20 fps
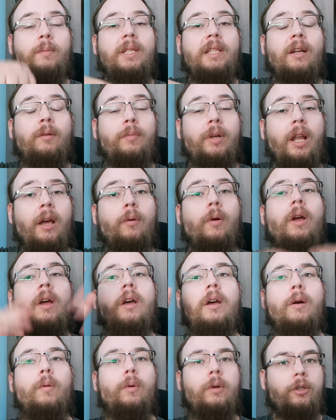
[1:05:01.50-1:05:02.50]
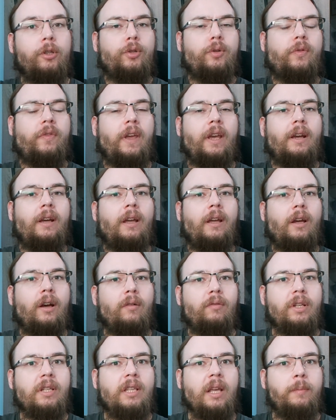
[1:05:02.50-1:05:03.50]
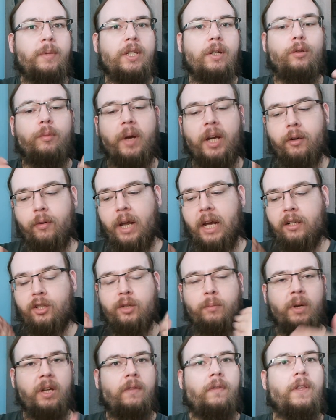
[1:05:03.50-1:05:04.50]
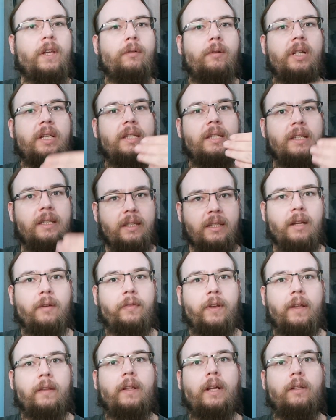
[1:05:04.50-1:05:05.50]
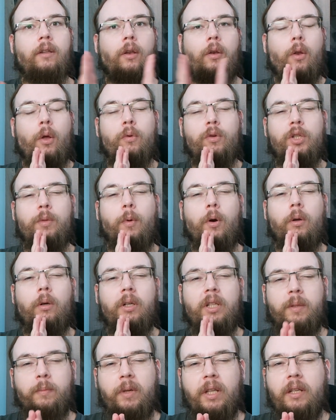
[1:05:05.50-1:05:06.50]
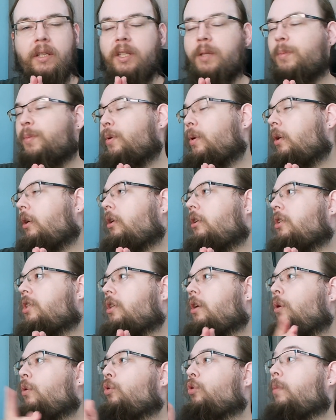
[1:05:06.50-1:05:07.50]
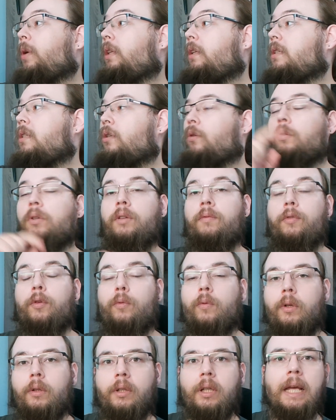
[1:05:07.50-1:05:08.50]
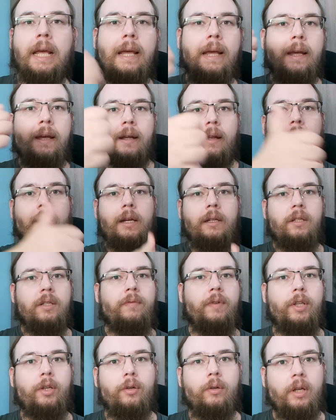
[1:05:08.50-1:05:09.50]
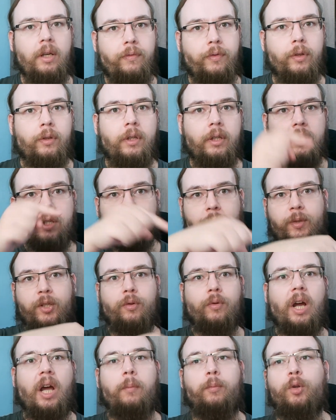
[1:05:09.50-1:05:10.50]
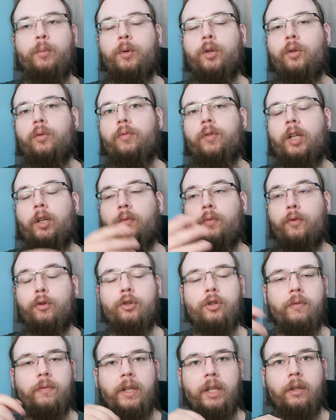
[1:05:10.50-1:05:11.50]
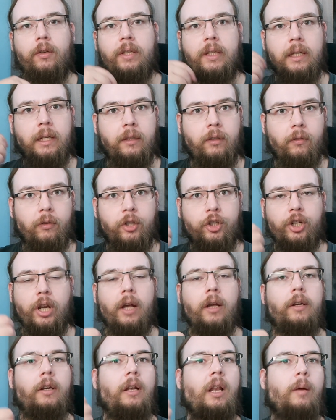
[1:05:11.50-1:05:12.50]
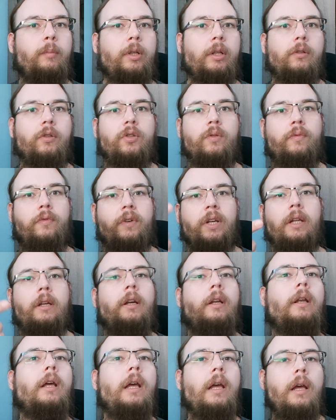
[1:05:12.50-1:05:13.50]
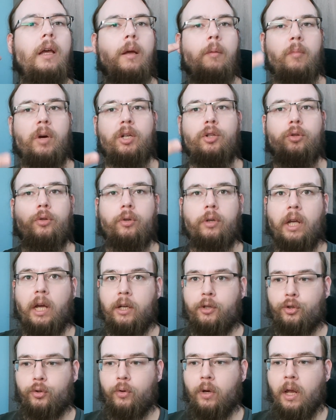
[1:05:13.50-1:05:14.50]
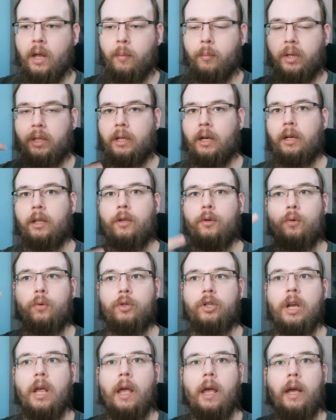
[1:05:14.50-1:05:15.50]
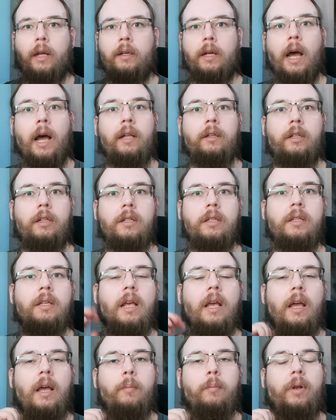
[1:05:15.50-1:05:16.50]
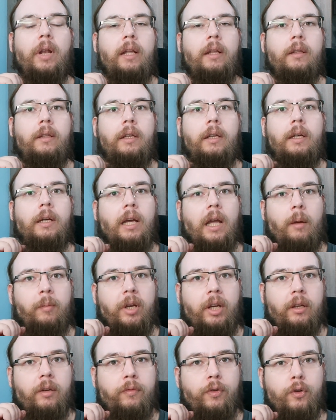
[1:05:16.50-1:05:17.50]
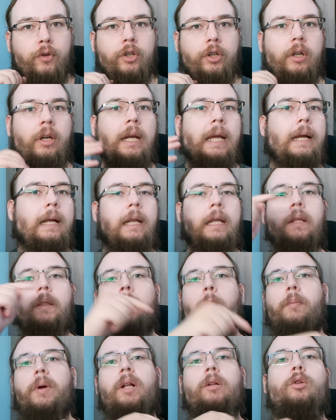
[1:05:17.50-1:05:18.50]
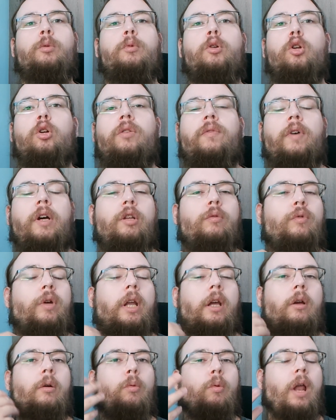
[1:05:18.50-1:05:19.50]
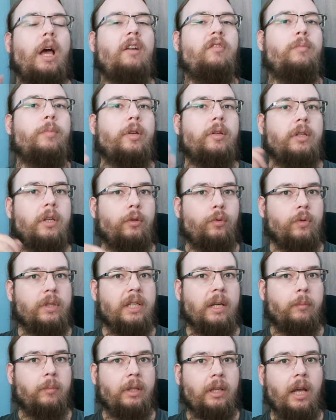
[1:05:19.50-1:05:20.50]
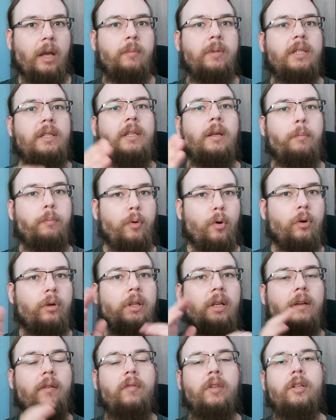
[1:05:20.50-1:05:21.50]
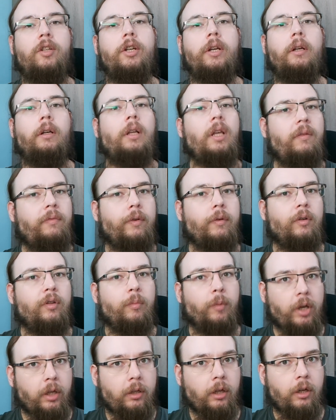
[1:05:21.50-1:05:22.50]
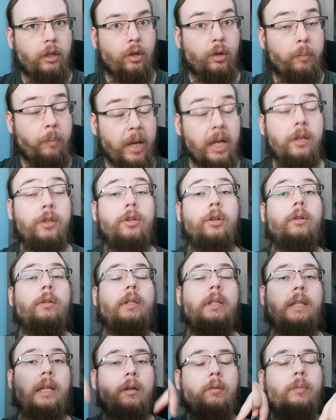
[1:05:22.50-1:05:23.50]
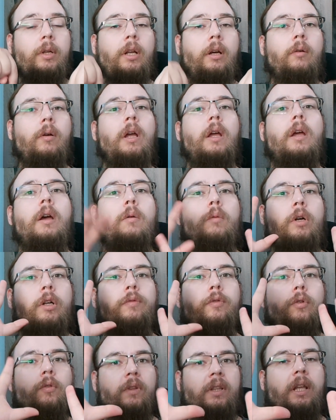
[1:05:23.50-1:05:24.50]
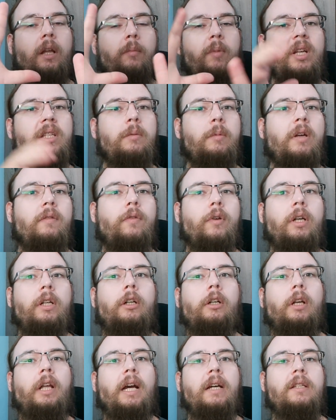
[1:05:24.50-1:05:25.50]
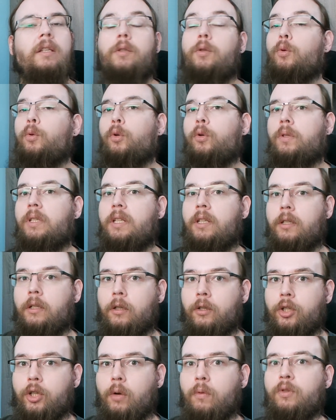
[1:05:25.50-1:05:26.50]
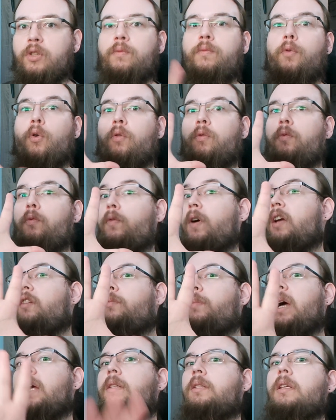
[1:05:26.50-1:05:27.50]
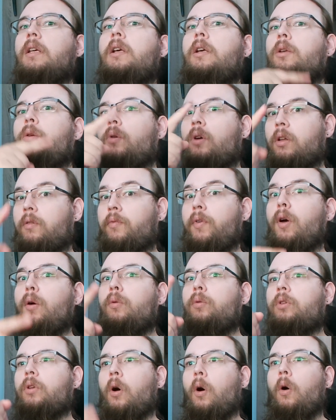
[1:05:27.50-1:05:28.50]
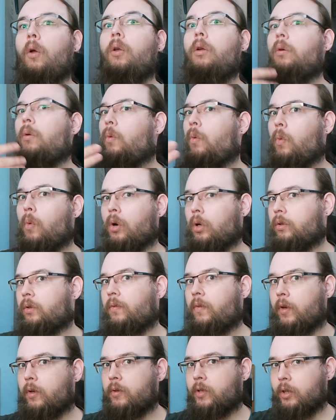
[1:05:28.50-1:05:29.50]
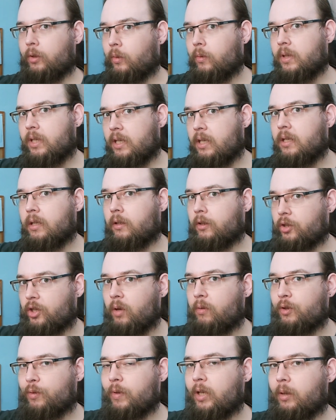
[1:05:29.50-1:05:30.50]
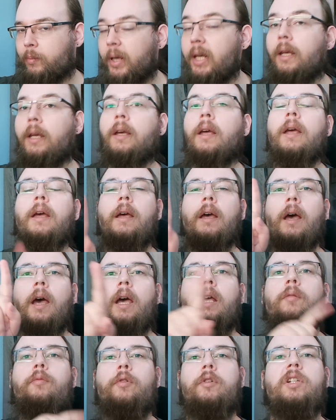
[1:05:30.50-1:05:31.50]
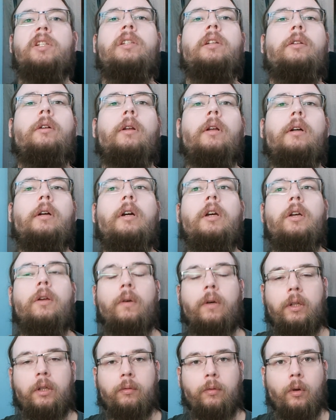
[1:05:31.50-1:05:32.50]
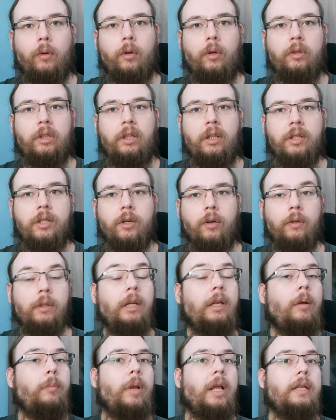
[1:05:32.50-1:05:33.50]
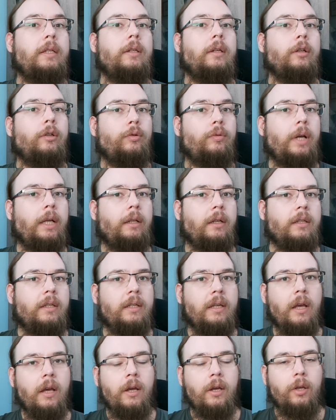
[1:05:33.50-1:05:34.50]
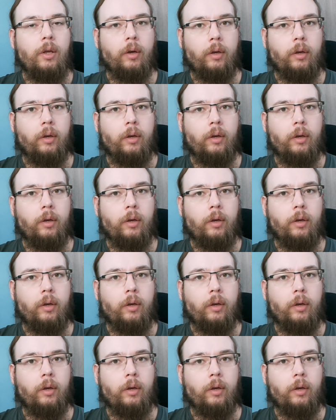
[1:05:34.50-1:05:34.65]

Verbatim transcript: in the comments down below. What did you think of this episode, my reaction, my theories, stuff like that. And no spoilers, please spoilers, go to my Discord if you want. Like this video if you did, subscribe to be notified of future videos, not only Shangri-La but also Frieren, Majo to Yajuu, Metallic Rouge and others plenty coming in the future. Click the bell to be notified when I go live because I do sometimes support the channel if you want monetarily on Patreon down below, where for 10 bucks a month you get early access to non-seasonal shows. For 5 bucks you can vote on what those non-seasonal shows will be, and for just a dollar you get a role onto Discord and a place in the credits.